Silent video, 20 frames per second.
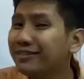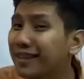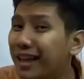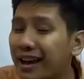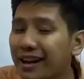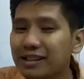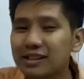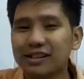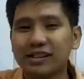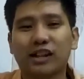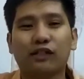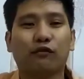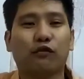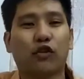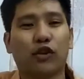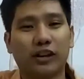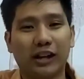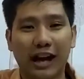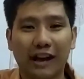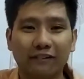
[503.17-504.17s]
Let us not
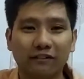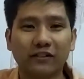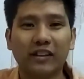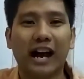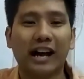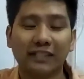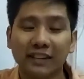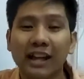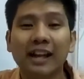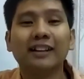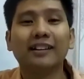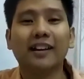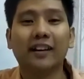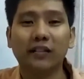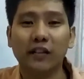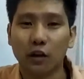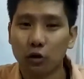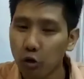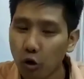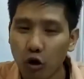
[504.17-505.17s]
forget that
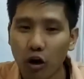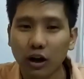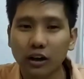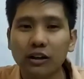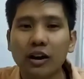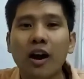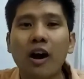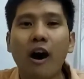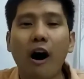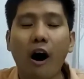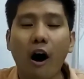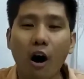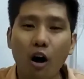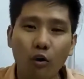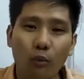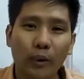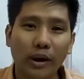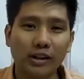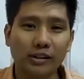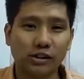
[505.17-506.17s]
the Lord
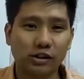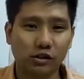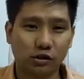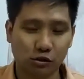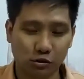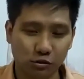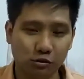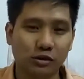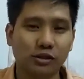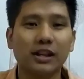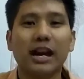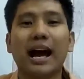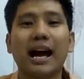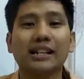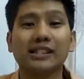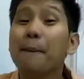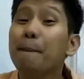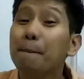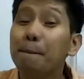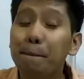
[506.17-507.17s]
always chooses
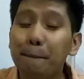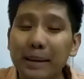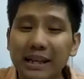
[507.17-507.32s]
us.